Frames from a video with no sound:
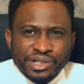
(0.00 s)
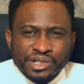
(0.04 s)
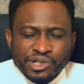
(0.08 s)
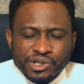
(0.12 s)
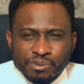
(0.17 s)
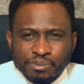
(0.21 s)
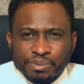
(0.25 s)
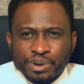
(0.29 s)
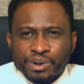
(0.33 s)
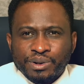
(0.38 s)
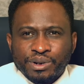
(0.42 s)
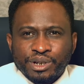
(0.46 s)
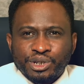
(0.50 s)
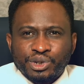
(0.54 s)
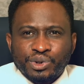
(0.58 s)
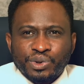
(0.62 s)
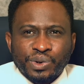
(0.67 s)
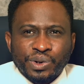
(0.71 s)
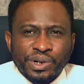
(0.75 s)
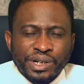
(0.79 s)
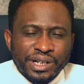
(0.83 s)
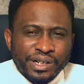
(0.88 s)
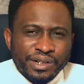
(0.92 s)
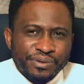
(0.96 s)

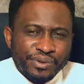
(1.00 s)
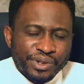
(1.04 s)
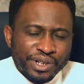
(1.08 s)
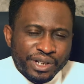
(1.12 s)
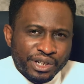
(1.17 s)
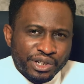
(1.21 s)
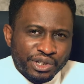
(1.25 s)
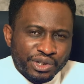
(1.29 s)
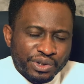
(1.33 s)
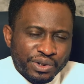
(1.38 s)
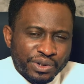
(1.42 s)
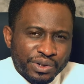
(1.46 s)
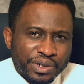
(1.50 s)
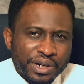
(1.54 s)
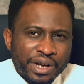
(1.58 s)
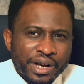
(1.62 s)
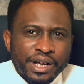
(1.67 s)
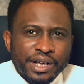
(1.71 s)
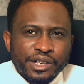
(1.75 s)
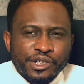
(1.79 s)
spiritual edification,